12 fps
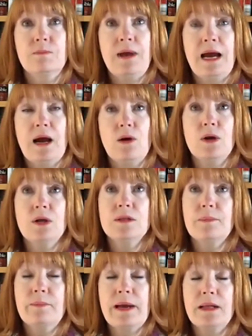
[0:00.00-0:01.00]
power,
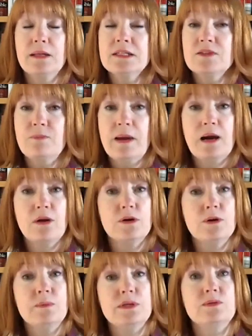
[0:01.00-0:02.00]
the balance of
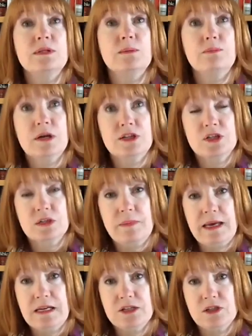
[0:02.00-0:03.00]
power between the project
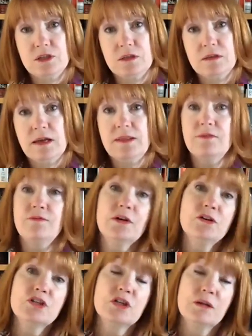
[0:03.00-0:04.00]
manager and the
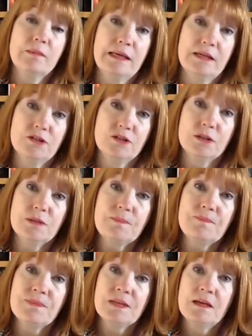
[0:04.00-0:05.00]
functional manager.
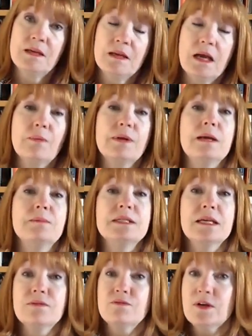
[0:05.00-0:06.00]
And when I'm
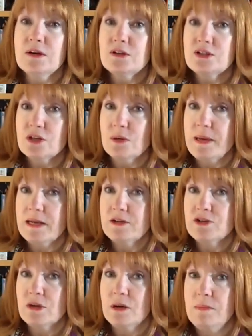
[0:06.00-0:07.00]
saying functional
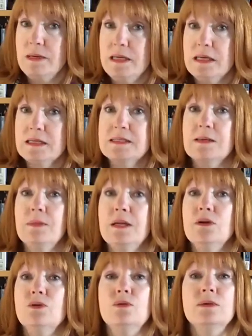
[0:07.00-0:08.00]
manager, I'm meaning
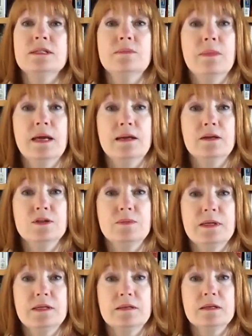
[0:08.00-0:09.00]
somebody who is a
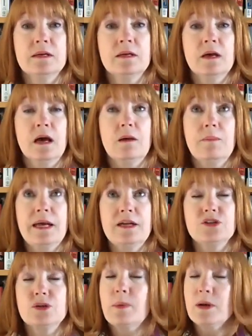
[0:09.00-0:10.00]
manager,
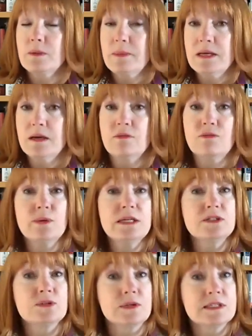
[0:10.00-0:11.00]
of
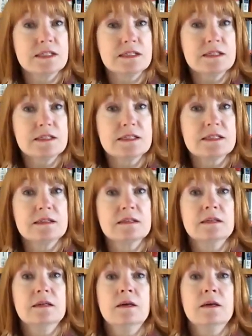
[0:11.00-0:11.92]
resources,